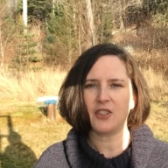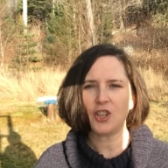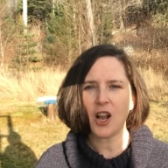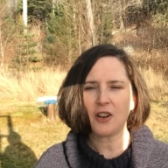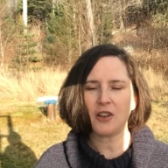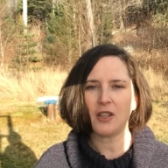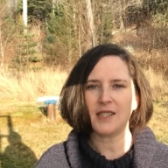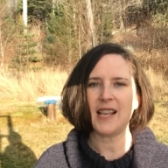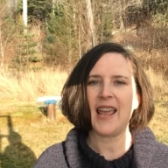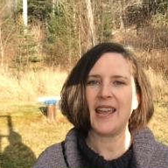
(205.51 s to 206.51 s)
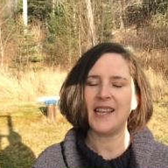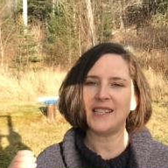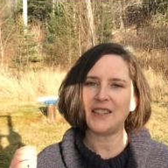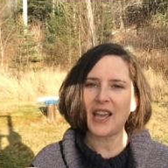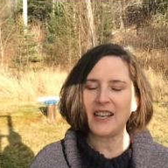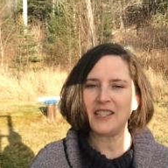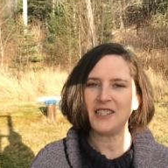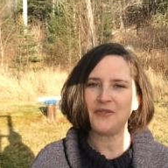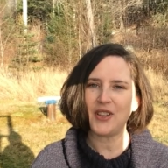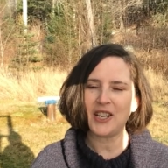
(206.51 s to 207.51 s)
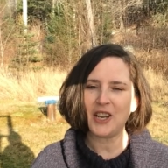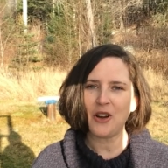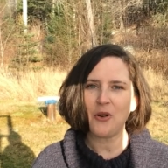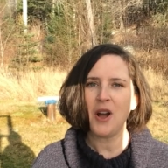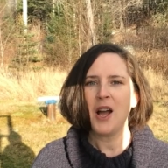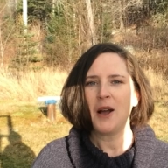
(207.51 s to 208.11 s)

chakras and at the end of this video